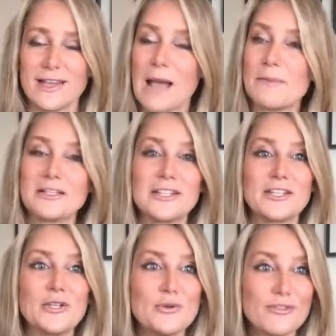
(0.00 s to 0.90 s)
I'm not
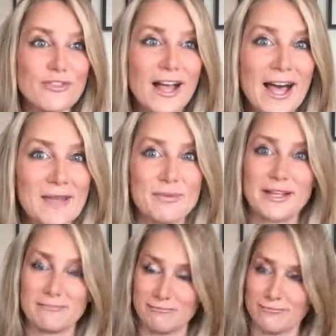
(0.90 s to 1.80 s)
telling you who to fly,
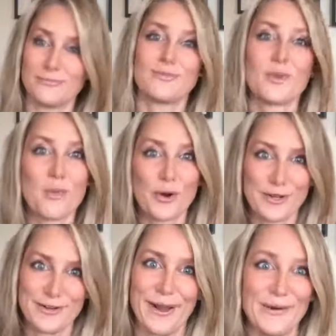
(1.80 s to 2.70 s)
but the more
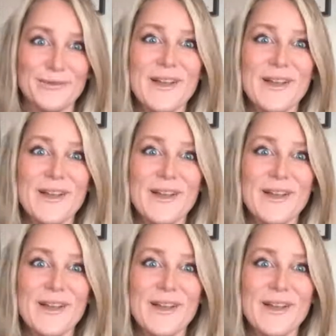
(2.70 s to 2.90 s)
you know.